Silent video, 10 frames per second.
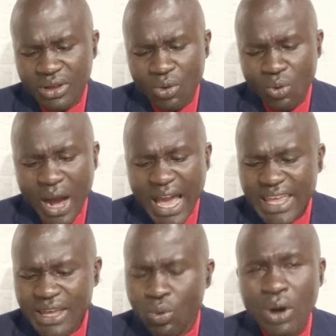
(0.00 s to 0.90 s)

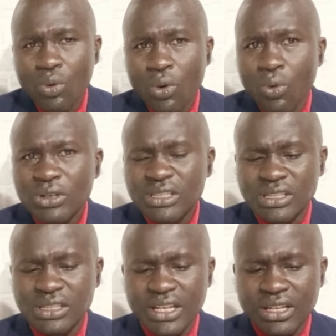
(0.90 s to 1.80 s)
why?
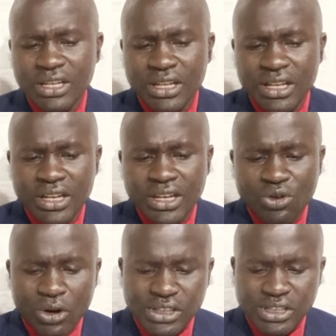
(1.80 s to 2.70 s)
What in
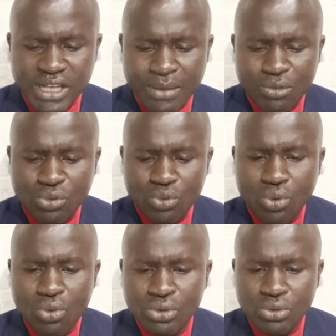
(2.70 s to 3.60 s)
God's name
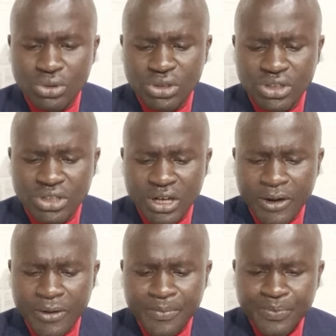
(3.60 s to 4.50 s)
would
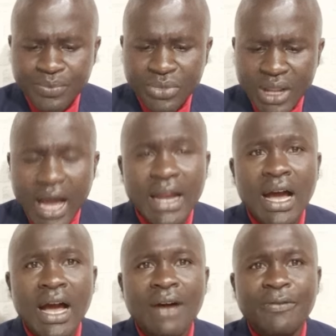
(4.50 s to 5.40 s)

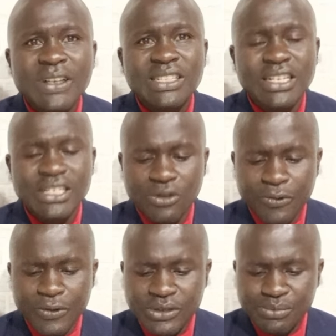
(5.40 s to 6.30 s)
a First Lady's
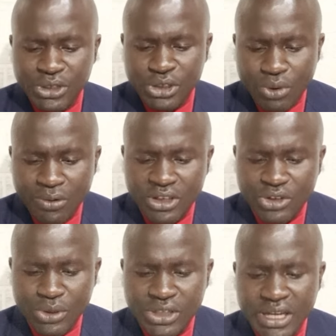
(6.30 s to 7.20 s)
office be doing with
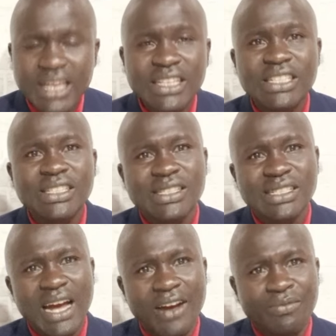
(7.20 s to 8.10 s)
28
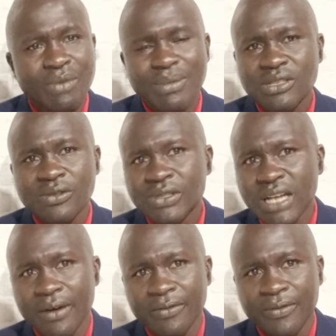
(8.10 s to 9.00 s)
staff, members of
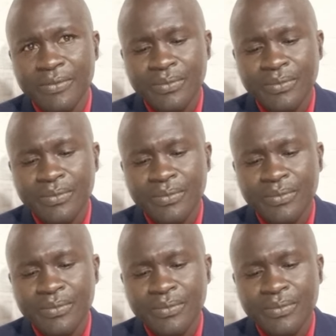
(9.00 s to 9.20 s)
staff?